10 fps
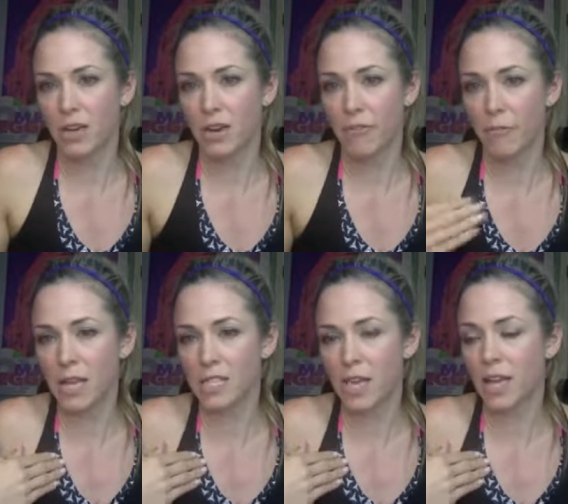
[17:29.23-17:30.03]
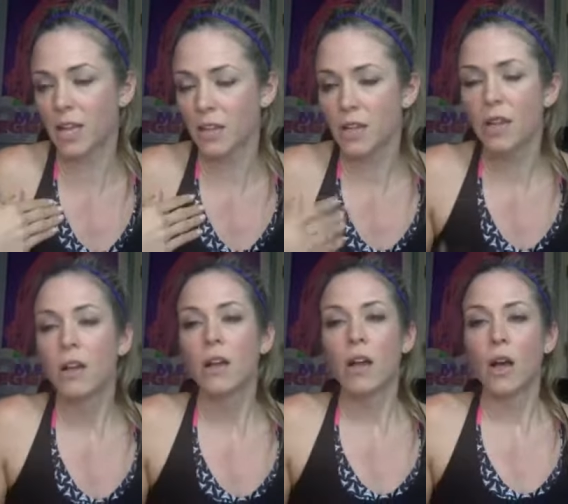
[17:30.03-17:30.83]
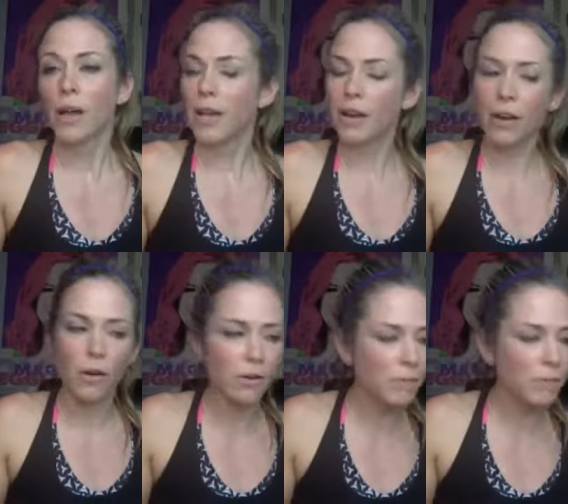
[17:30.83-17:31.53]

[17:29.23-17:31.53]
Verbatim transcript: For me, it's like, okay, here I go.